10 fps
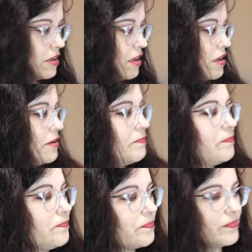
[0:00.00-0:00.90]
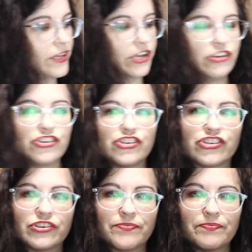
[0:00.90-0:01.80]
um,
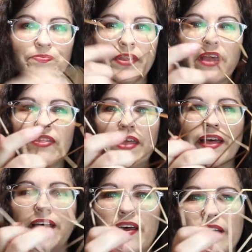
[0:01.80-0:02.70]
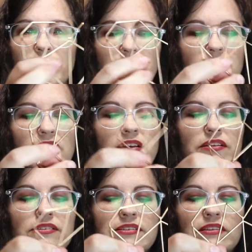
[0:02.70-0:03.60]
dish and then
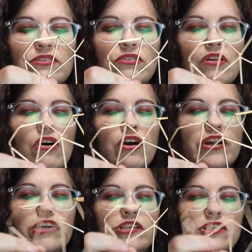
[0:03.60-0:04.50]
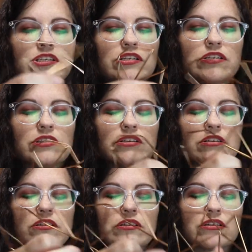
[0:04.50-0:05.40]
this little heart.
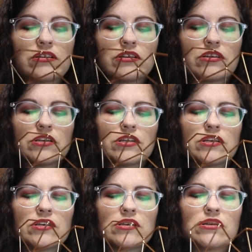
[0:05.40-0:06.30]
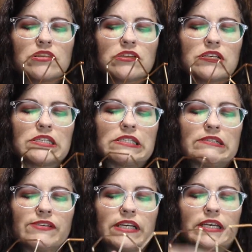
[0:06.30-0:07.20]

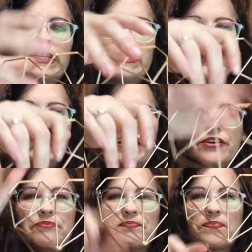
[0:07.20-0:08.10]
If I get it in here.